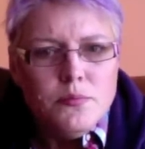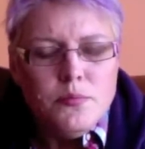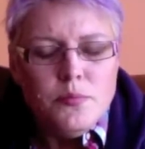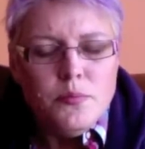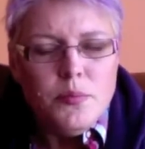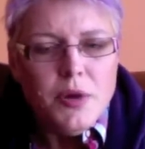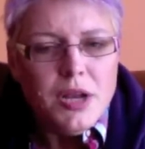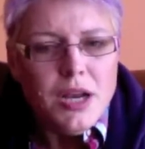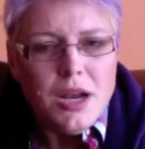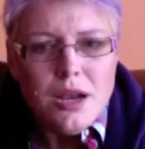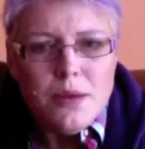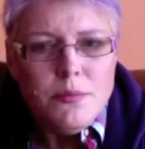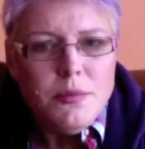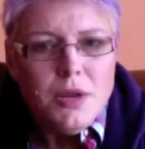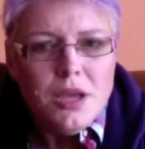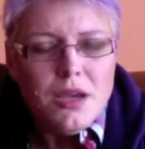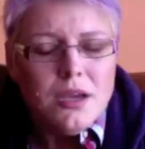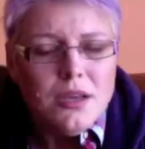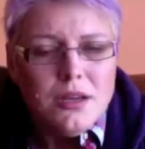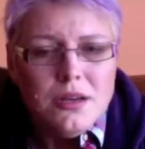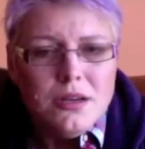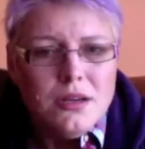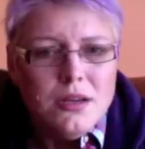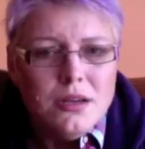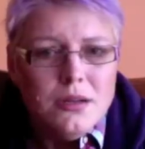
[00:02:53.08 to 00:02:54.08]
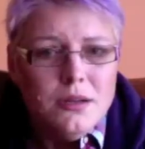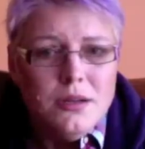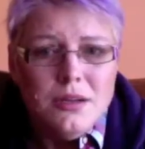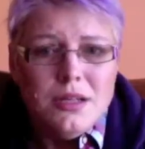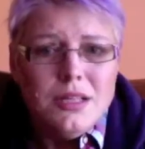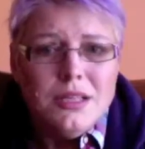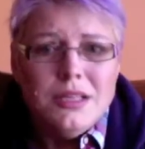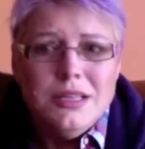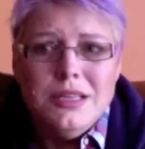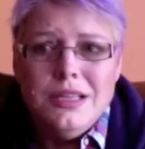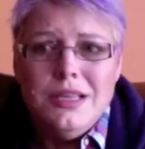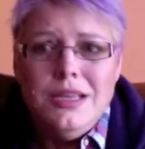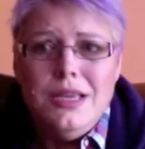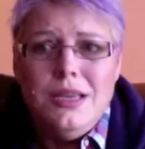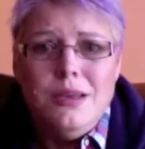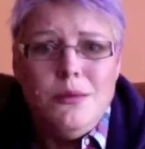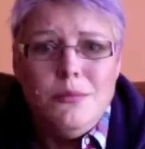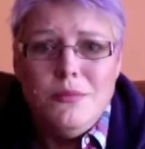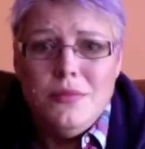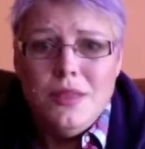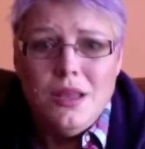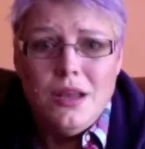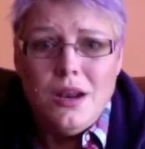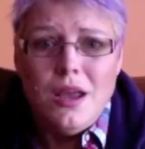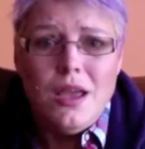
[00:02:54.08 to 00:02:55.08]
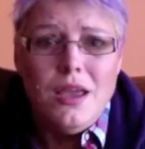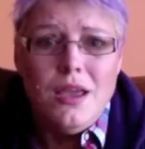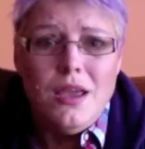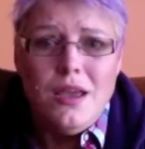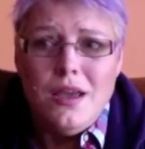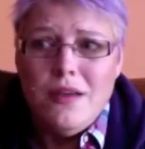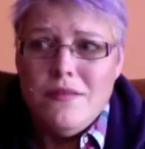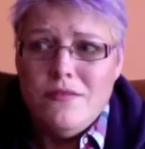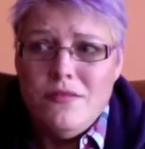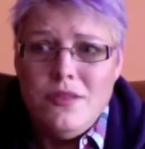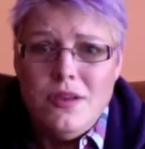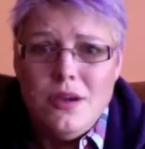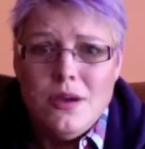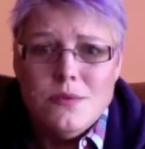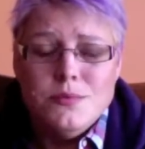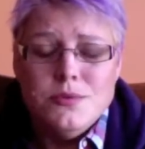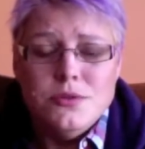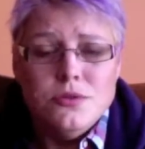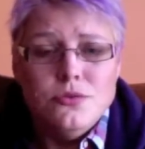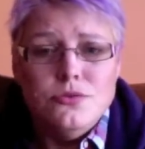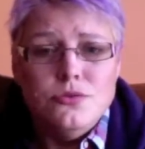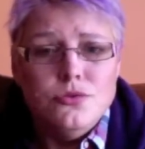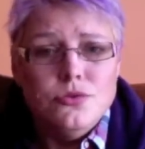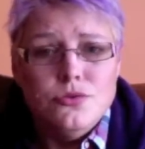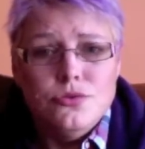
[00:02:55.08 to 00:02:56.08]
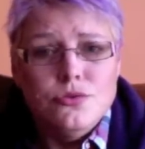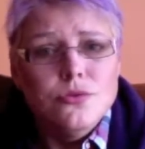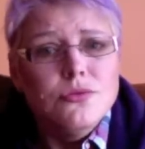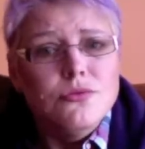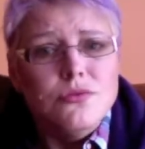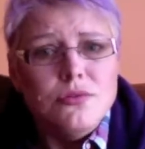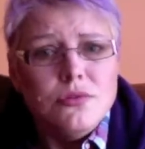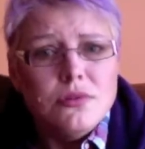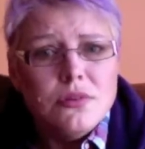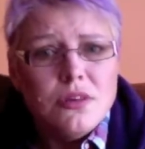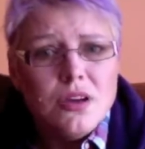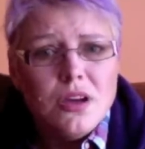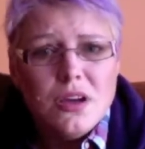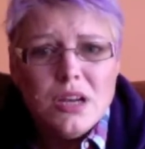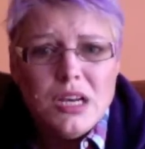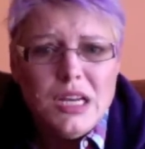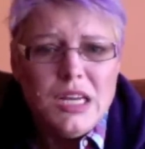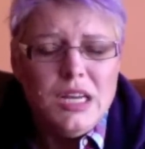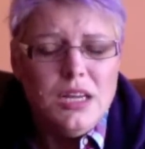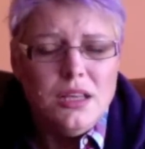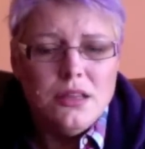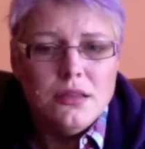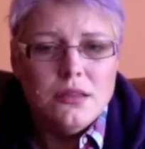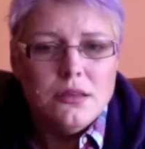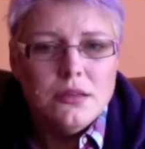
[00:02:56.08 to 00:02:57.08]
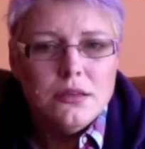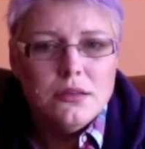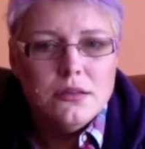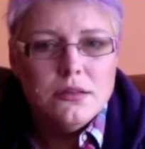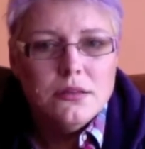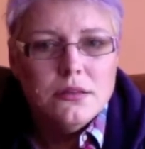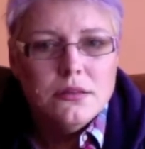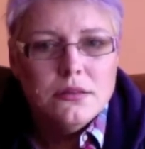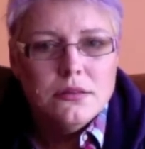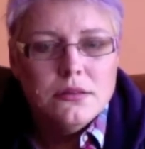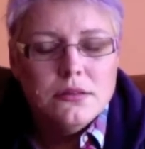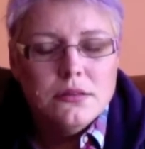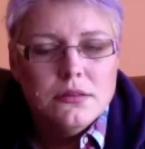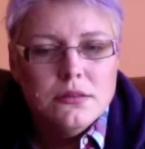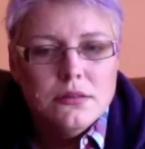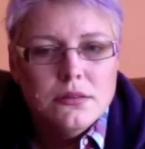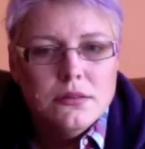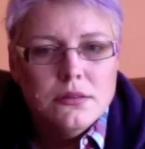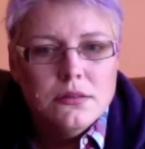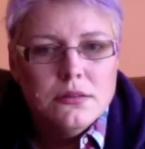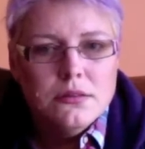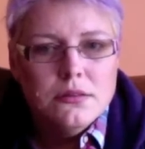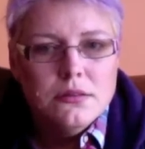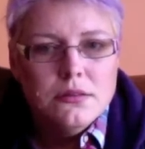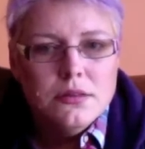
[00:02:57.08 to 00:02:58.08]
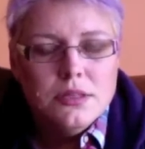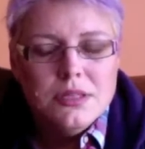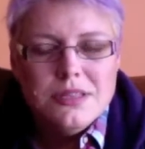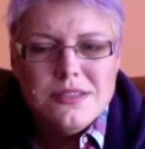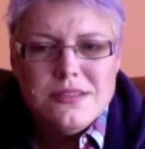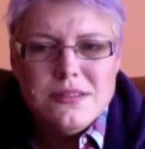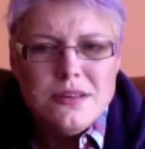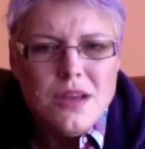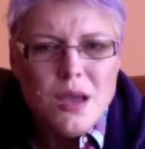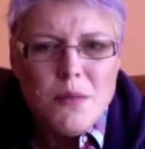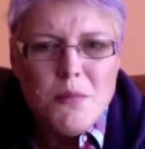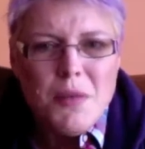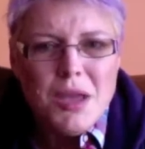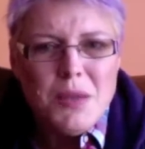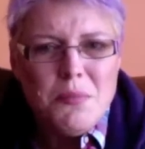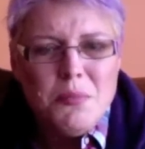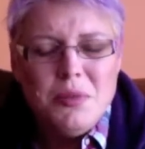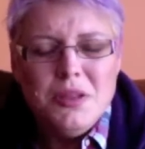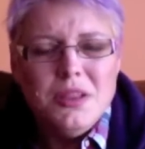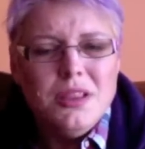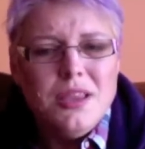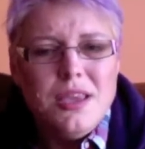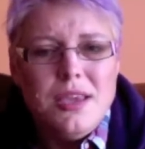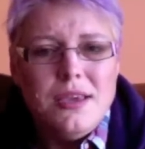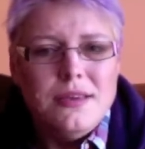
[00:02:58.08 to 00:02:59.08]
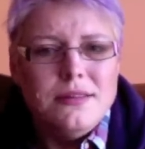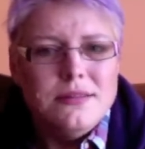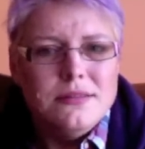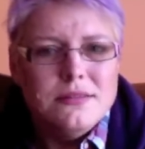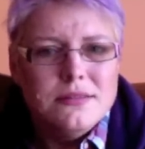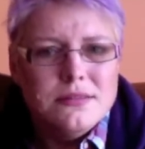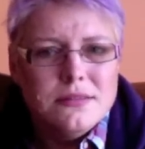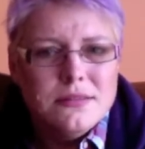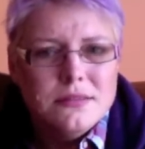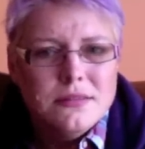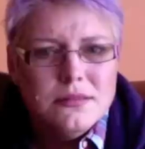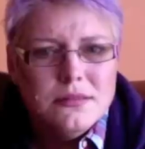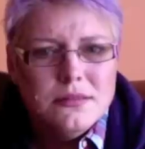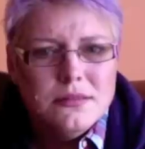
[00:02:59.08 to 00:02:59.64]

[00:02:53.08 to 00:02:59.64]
but I'm not going to claim that I have the absolute truth on anything. And it's not my place.